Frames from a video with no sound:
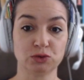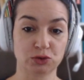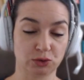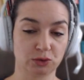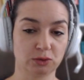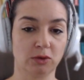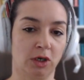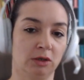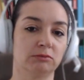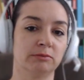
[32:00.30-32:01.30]
to
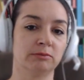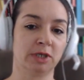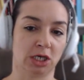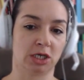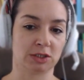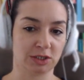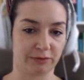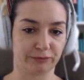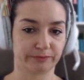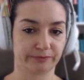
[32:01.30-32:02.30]
or because
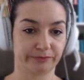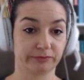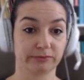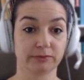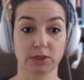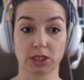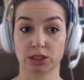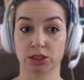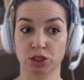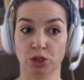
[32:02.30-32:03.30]
of.
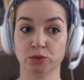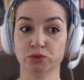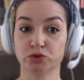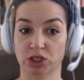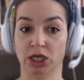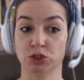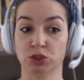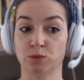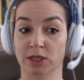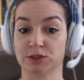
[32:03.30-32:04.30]
No change
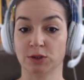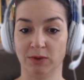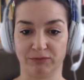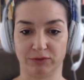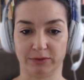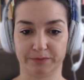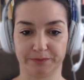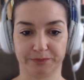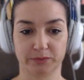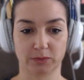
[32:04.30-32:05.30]
whatsoever.
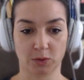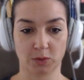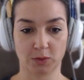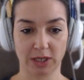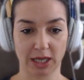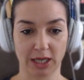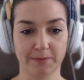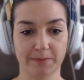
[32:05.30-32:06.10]
Okay?